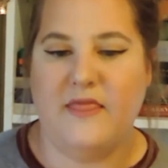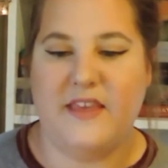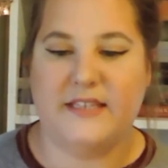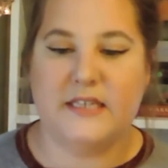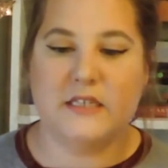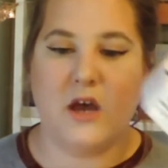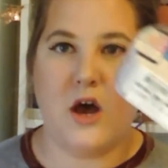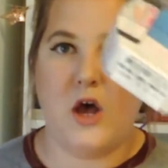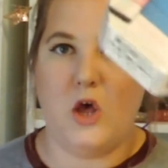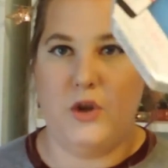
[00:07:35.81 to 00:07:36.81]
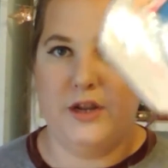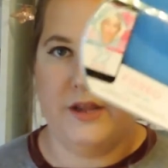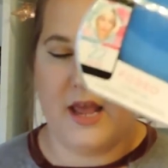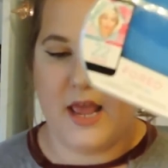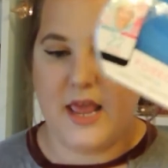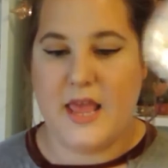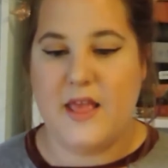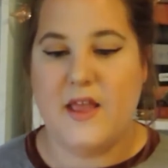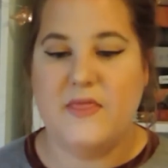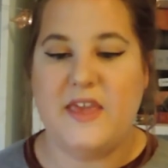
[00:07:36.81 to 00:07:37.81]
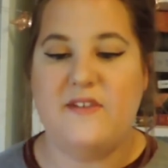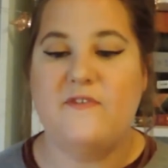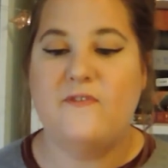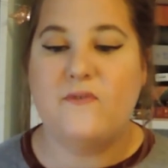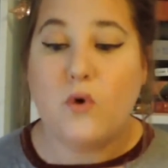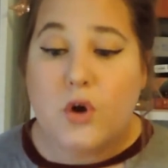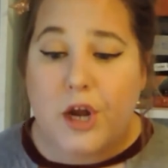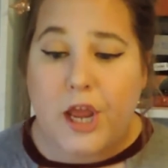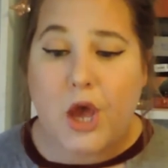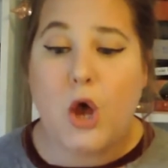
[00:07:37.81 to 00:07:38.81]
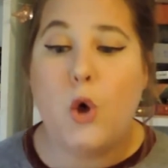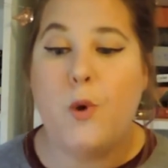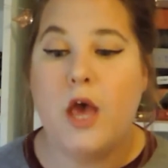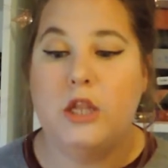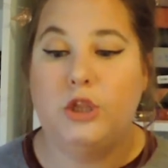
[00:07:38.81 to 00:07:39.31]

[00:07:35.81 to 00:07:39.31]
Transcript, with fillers: This is called the Foreo